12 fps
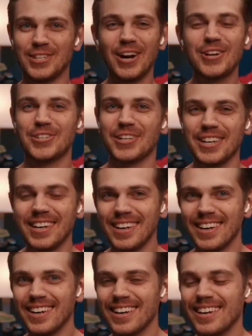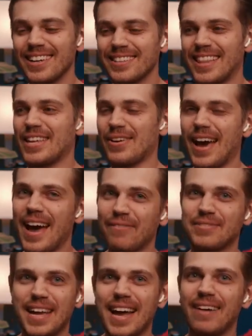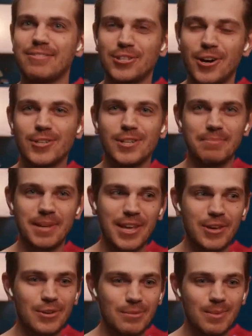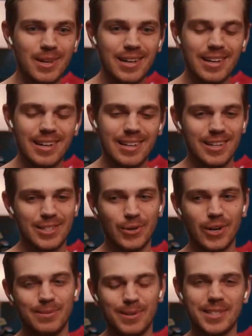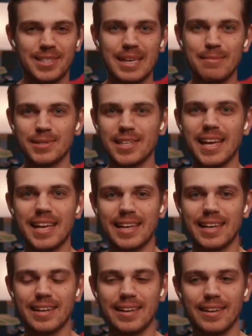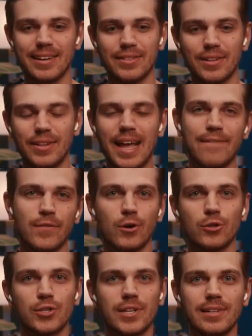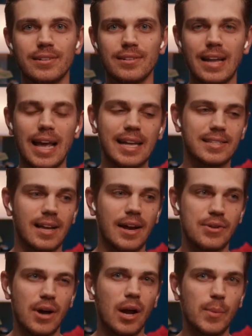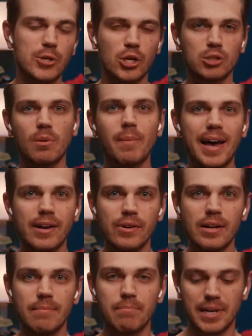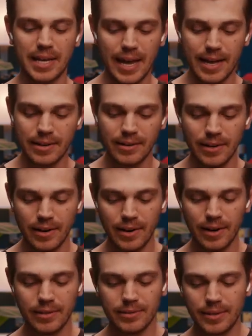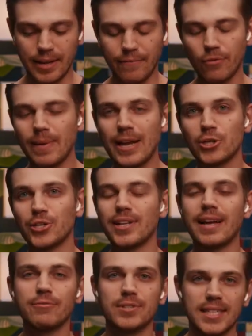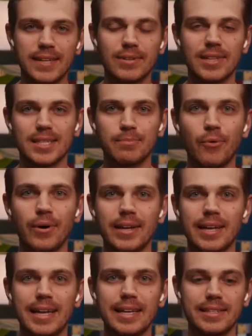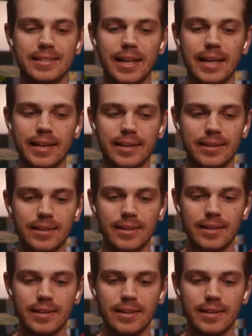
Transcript: charger that you have to charge up the cube. So it almost seems like the light version is a not rechargeable battery. But again, the information I've received at this point is like